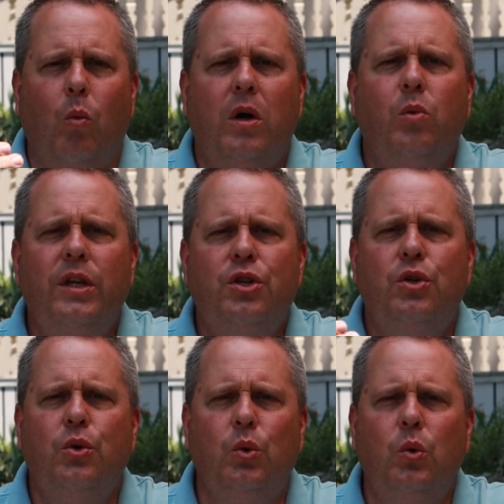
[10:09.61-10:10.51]
what do we
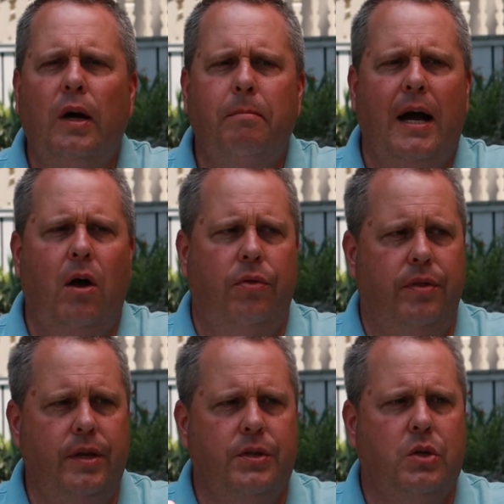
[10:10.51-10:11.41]
do
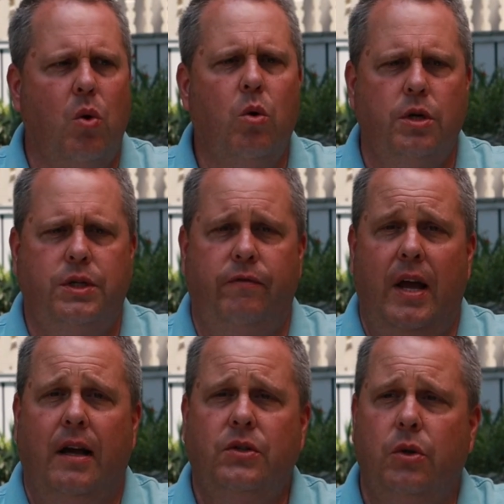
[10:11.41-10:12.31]
about these coercive acts?